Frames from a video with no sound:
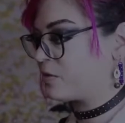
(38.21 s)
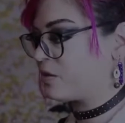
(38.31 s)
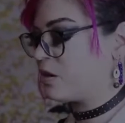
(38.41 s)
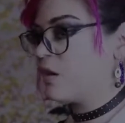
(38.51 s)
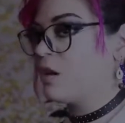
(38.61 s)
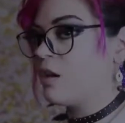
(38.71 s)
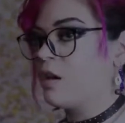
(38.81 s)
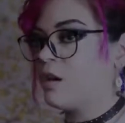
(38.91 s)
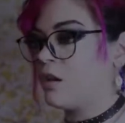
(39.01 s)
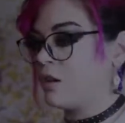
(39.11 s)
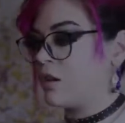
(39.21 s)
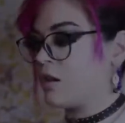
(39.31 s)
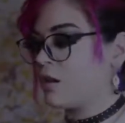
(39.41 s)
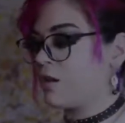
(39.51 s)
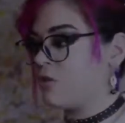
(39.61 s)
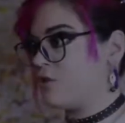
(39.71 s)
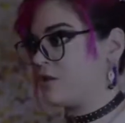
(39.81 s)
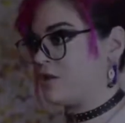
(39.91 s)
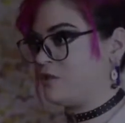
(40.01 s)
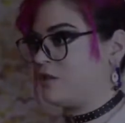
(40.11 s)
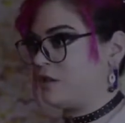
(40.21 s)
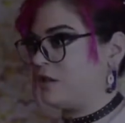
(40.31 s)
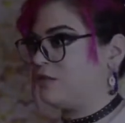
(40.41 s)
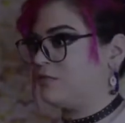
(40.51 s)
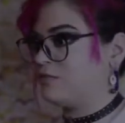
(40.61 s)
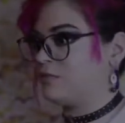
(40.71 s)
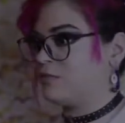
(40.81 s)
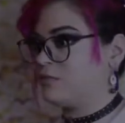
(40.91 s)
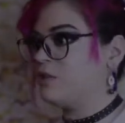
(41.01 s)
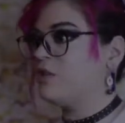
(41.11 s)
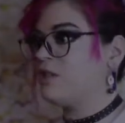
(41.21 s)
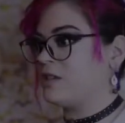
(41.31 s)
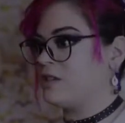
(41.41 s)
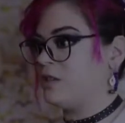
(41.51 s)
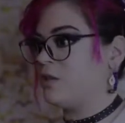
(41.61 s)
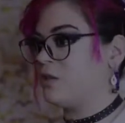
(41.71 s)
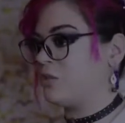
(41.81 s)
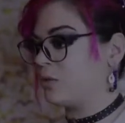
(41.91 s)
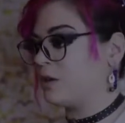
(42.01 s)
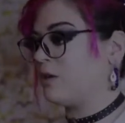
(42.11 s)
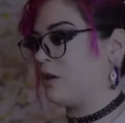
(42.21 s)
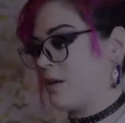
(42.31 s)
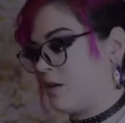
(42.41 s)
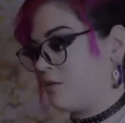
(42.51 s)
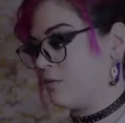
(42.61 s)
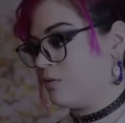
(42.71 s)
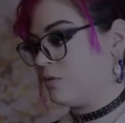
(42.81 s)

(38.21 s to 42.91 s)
Well, I could already tell when you're taking You're going to eat right now. Nothing. You're going to eat right now.